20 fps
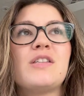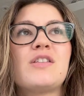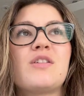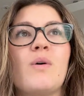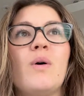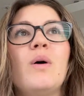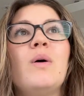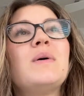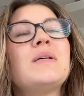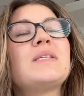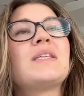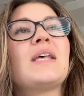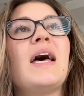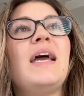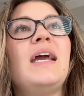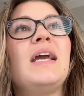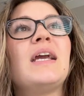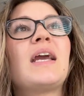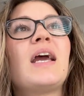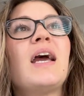So it was
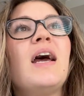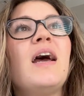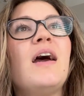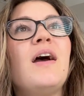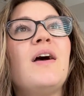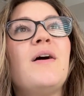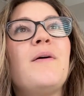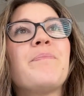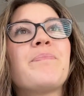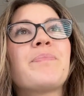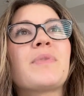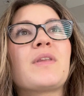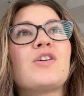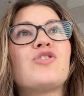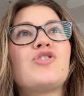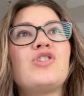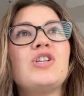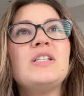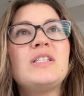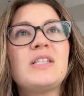like,
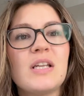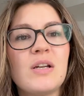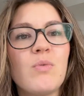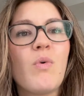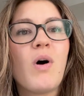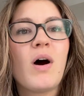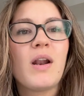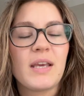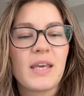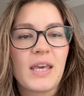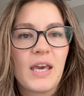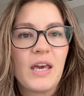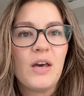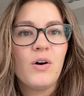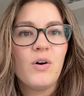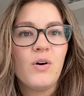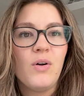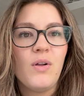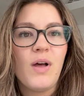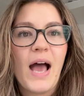she didn't want to
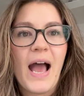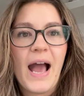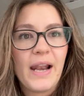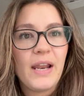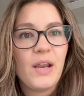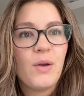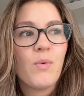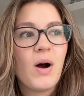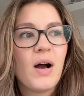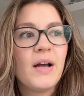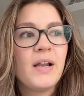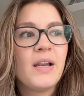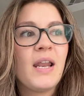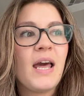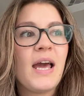kill anyone,